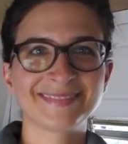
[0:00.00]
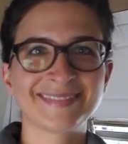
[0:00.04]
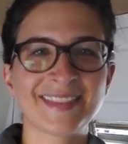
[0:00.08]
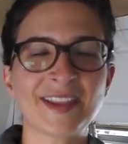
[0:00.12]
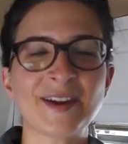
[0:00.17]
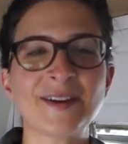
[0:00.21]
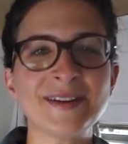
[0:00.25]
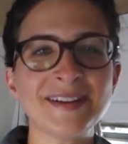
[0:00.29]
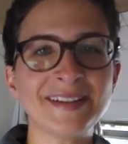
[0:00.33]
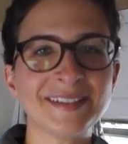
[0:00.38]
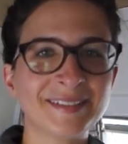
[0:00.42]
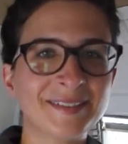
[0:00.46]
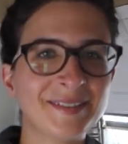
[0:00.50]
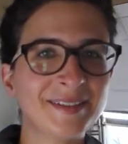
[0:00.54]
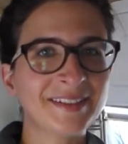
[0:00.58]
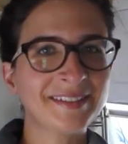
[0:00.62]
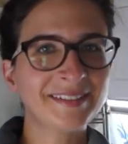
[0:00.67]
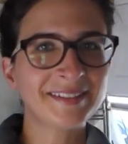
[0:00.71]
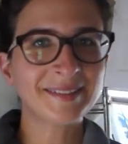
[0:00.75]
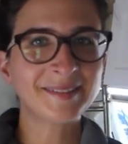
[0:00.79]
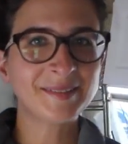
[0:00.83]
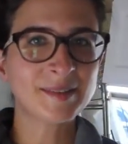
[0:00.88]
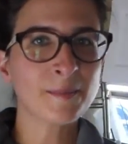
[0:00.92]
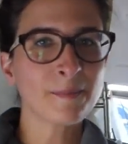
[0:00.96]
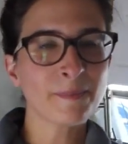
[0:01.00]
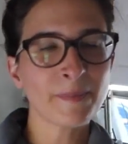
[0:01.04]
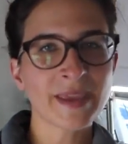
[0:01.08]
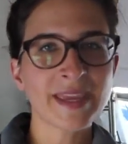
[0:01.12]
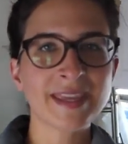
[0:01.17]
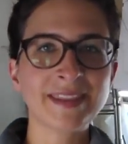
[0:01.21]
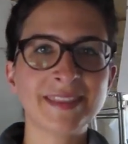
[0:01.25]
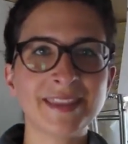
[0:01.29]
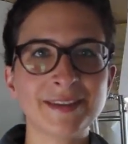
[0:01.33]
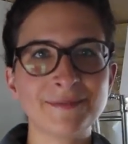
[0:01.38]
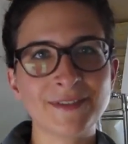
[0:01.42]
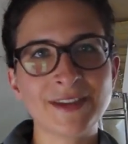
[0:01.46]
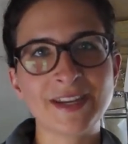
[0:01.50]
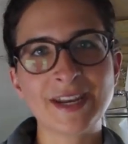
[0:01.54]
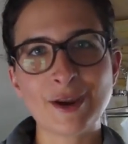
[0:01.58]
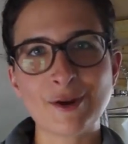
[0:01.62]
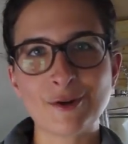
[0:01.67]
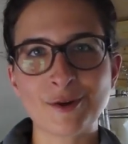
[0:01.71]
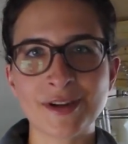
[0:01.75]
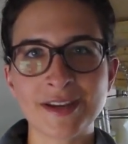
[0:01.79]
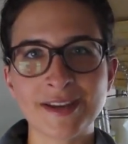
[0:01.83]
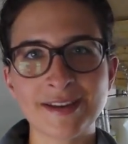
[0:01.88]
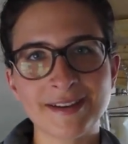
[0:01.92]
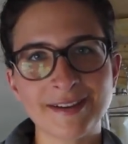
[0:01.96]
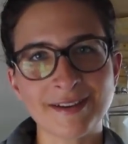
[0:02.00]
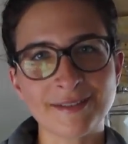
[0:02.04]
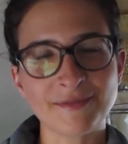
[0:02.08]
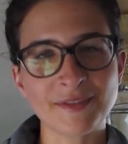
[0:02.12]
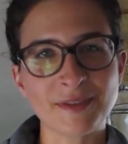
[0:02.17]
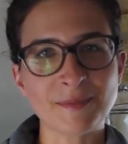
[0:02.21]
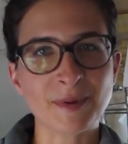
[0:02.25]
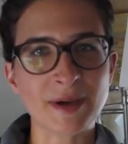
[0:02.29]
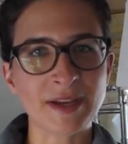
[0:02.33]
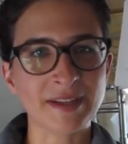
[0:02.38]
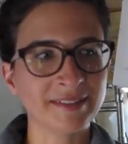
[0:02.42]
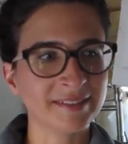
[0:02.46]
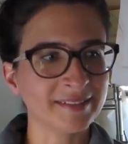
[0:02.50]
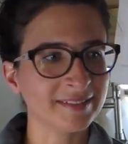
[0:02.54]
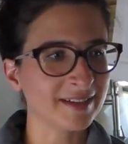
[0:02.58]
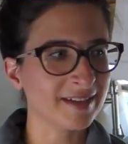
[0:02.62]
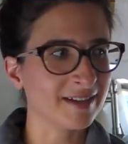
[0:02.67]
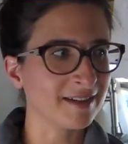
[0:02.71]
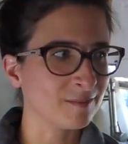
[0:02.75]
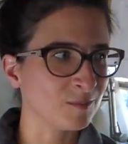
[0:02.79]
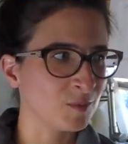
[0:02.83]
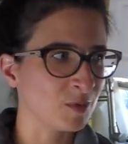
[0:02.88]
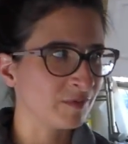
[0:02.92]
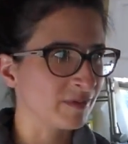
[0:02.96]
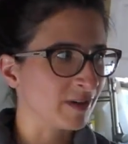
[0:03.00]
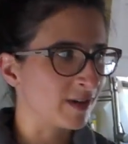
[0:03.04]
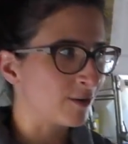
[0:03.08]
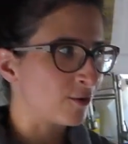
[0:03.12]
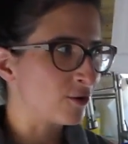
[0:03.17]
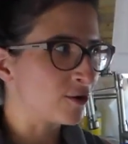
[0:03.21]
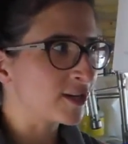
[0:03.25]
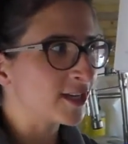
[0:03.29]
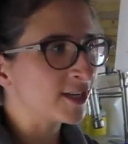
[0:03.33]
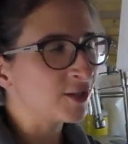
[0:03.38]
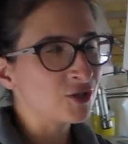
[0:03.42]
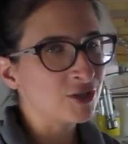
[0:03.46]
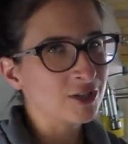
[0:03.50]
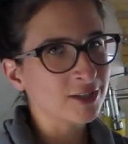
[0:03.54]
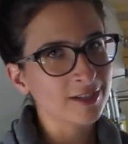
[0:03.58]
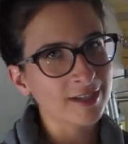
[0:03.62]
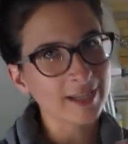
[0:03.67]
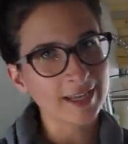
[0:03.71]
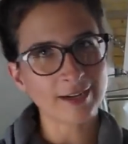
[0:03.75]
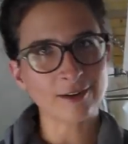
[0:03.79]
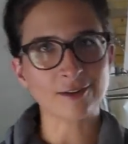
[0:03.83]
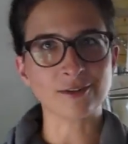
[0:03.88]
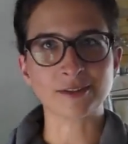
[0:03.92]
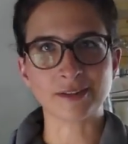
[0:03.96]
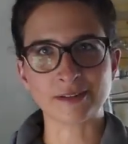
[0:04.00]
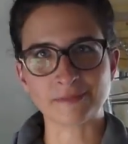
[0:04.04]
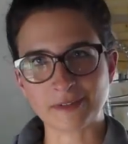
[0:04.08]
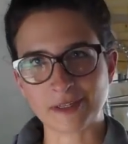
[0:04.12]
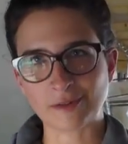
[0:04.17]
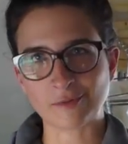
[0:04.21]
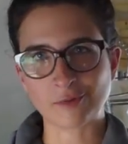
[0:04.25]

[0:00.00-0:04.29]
Alright, so this is the main living area of the bus. We've got our kitchen and our living